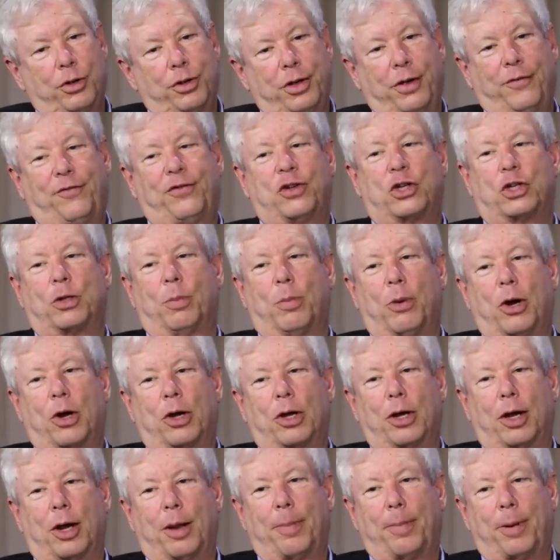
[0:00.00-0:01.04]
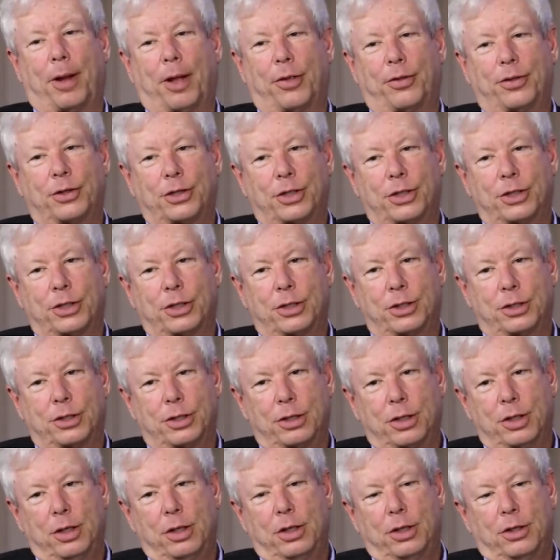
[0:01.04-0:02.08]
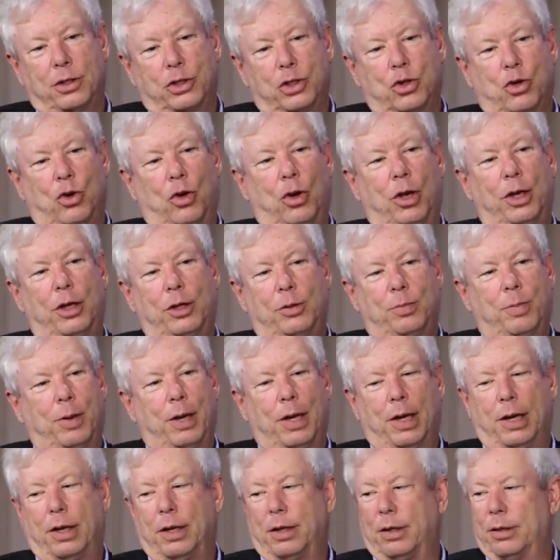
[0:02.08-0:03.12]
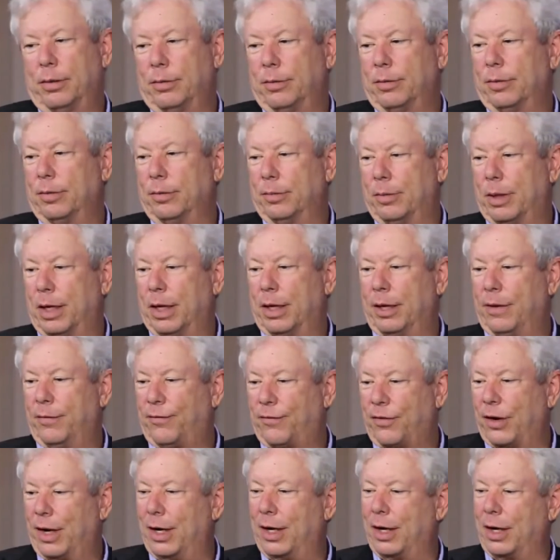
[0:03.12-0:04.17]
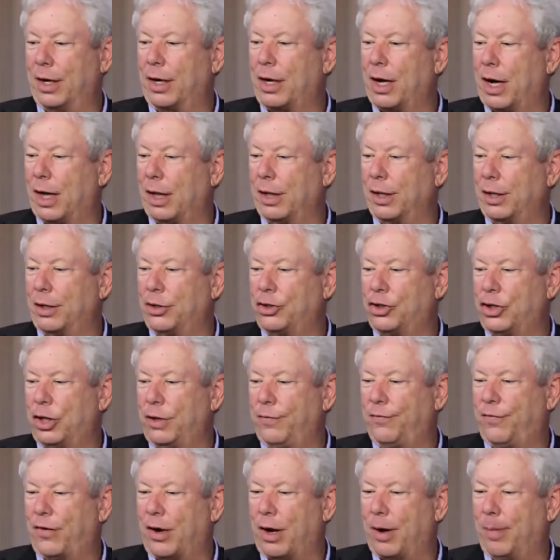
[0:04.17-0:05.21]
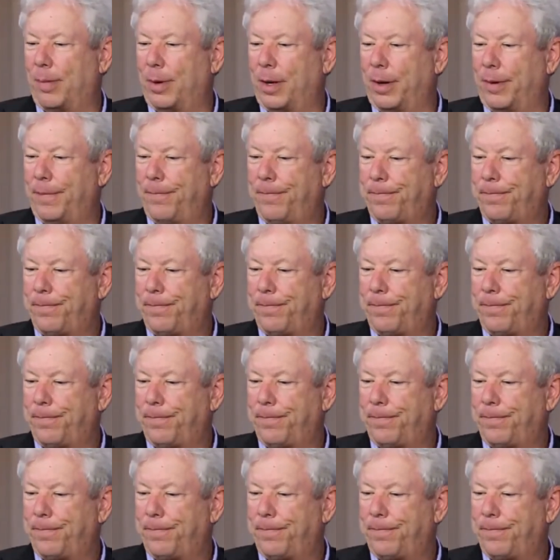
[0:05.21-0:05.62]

the efficient market hypothesis. It's coined by my friend and colleague, Gene Fama.